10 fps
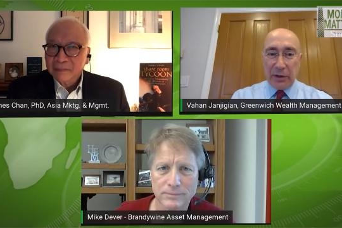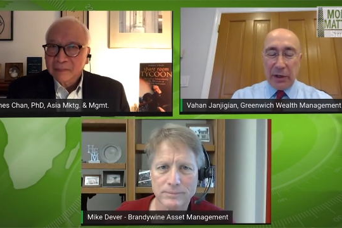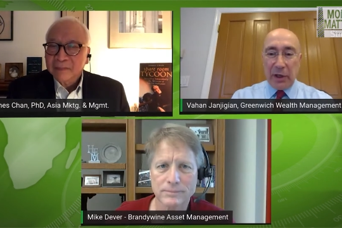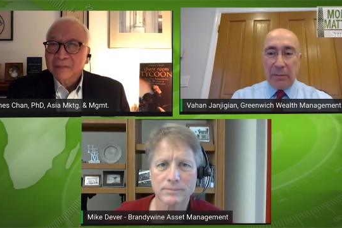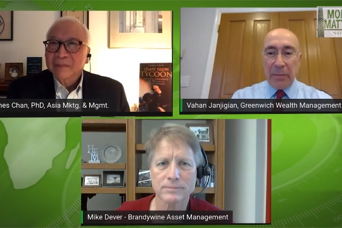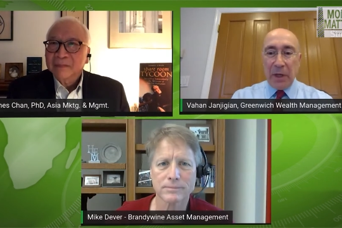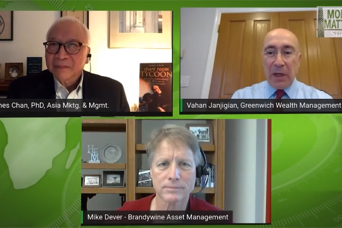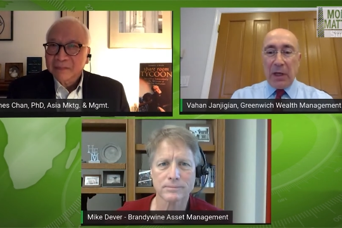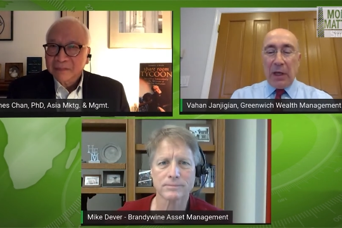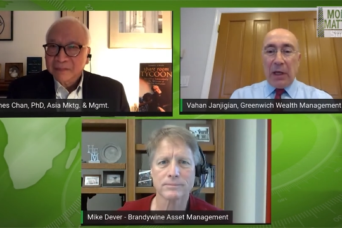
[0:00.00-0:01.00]
Speaker 1: Um,
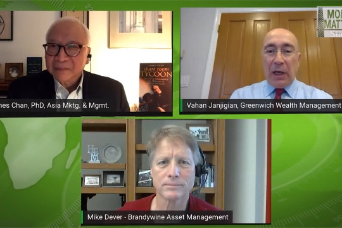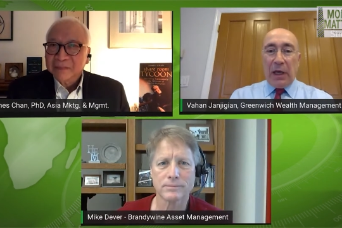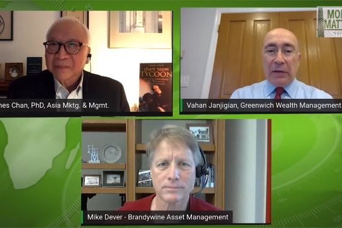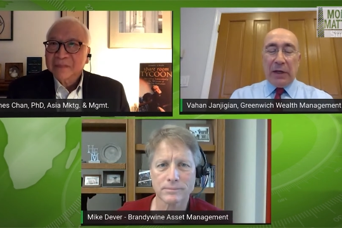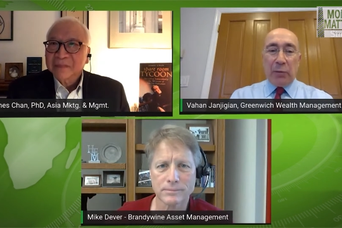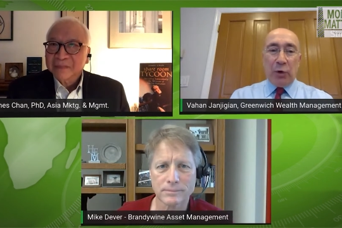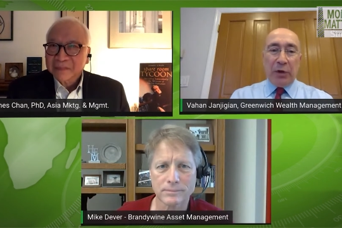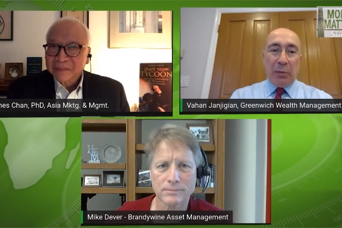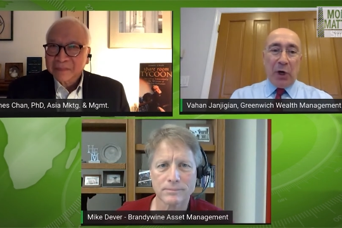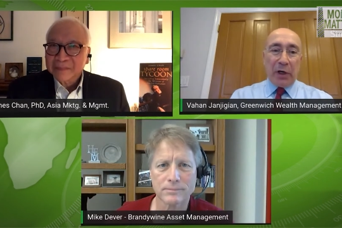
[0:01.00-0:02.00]
and then when
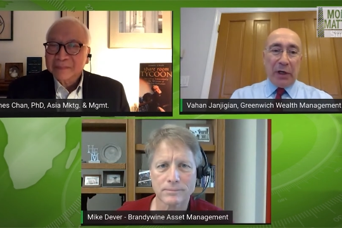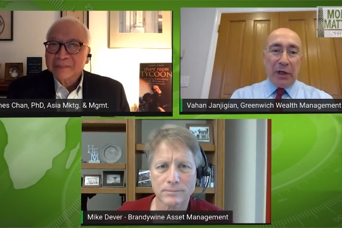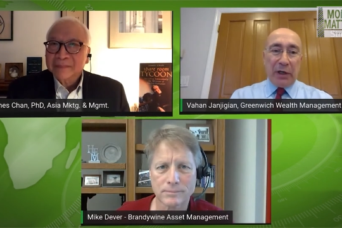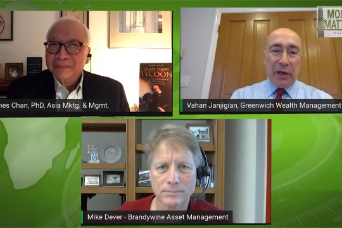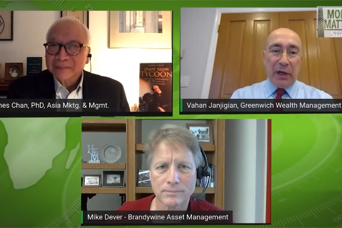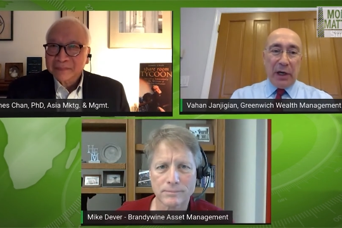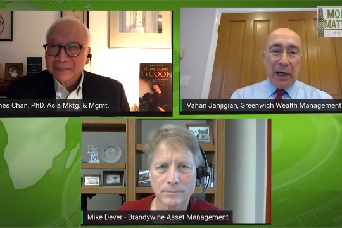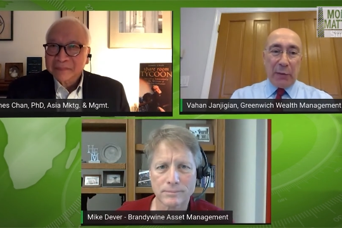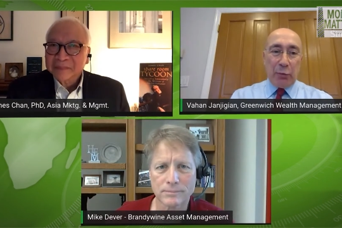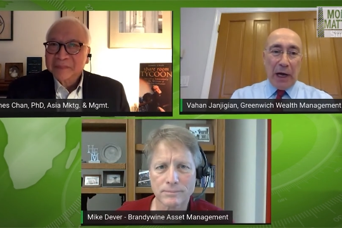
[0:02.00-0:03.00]
the market uh,
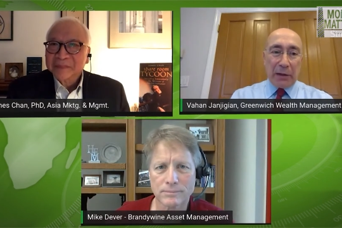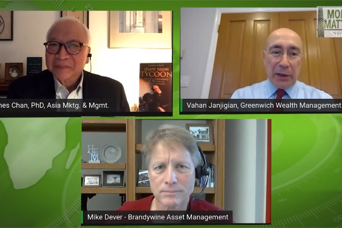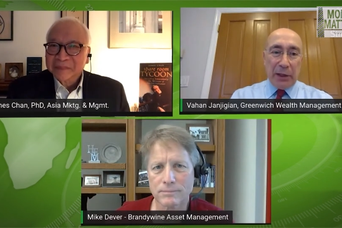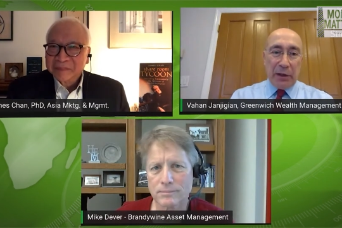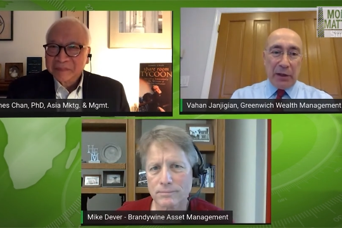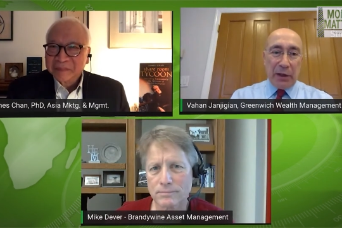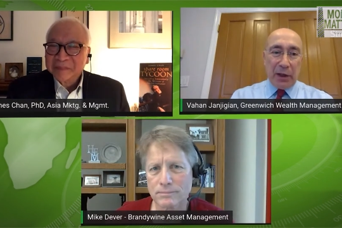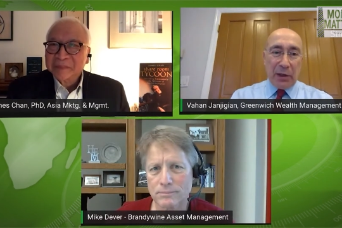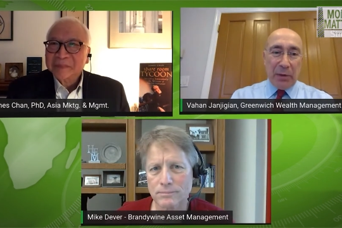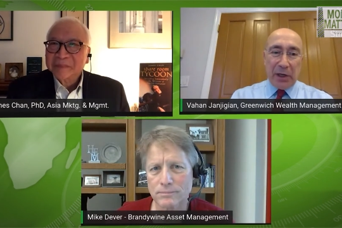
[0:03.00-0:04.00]
had rallied
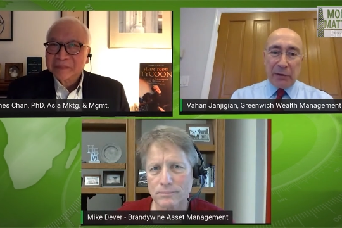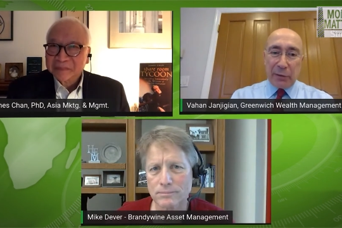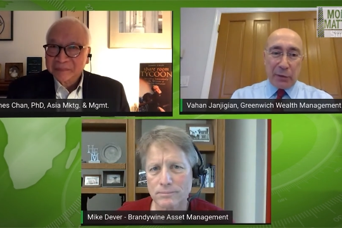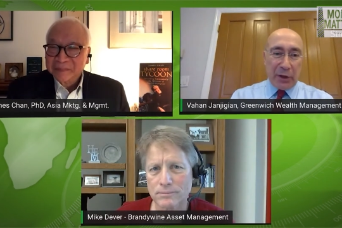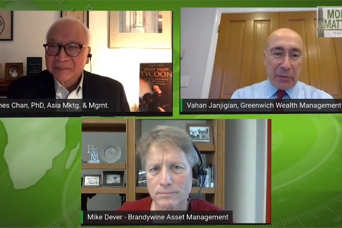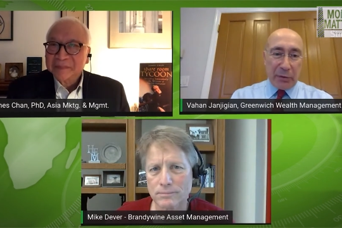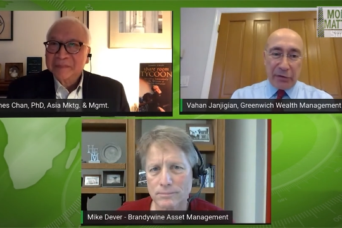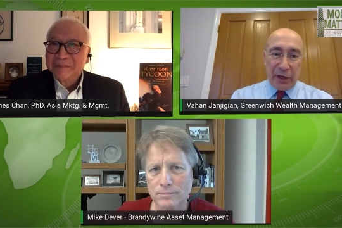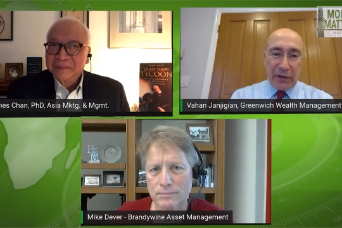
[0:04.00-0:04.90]
uh, about 30%,